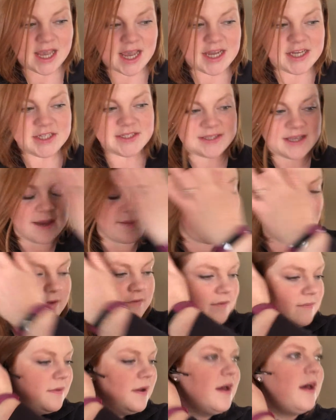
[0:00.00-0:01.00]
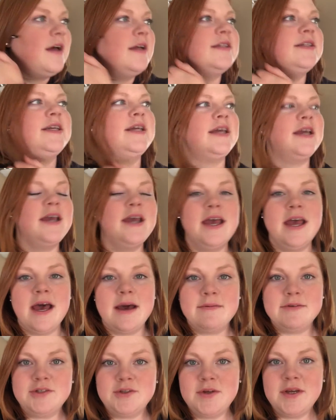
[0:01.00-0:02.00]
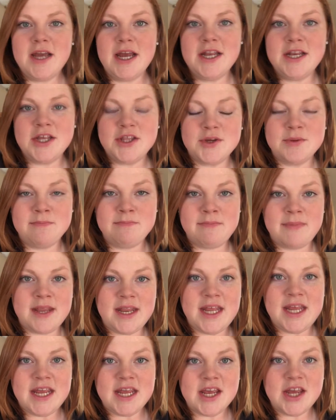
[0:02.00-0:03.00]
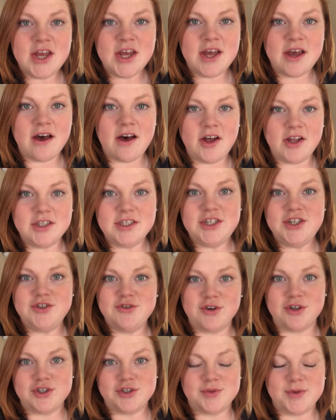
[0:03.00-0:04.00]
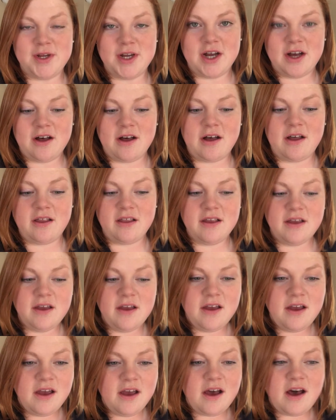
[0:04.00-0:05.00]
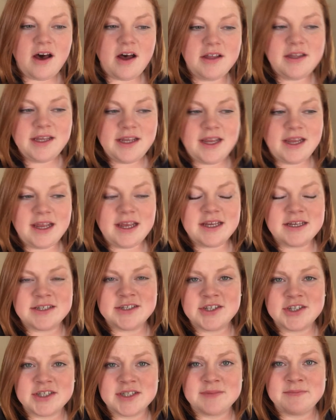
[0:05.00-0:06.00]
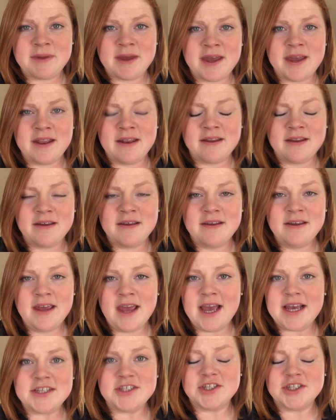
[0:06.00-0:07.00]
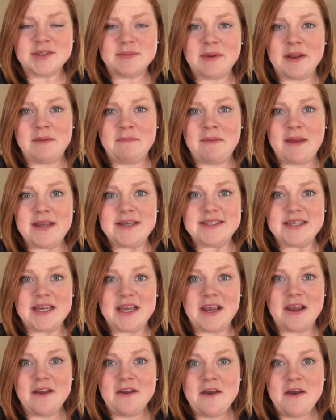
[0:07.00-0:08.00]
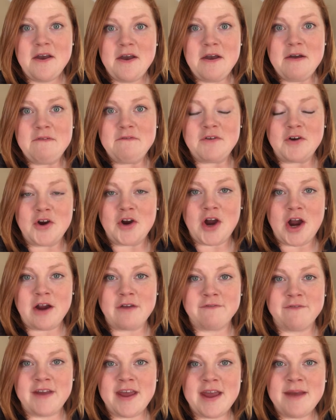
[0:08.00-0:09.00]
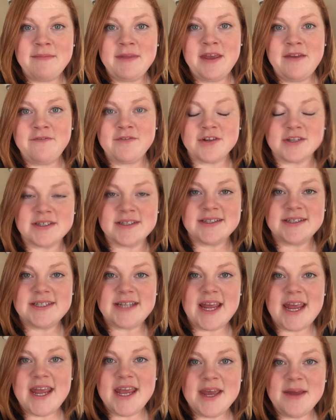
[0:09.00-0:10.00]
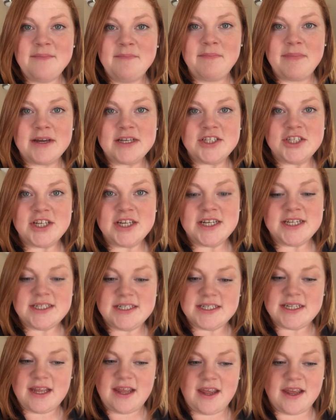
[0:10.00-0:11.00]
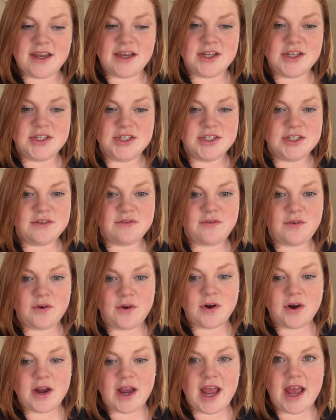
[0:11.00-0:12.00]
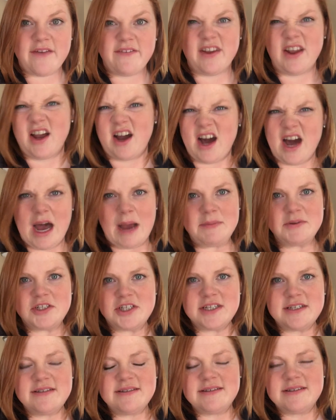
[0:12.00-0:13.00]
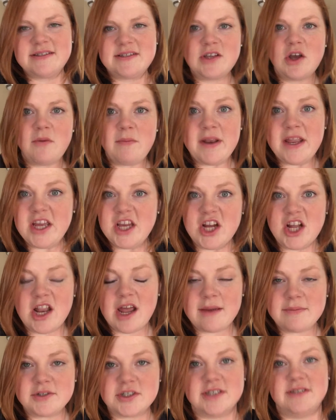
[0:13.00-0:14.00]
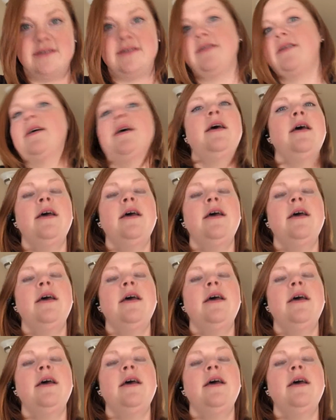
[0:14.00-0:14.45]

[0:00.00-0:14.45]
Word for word: I just got back from Aldi. I'm doing another mini Aldi grocery haul. Aldi has just been has just been amazing for our family, for staying in budget, and for having options, so many good options.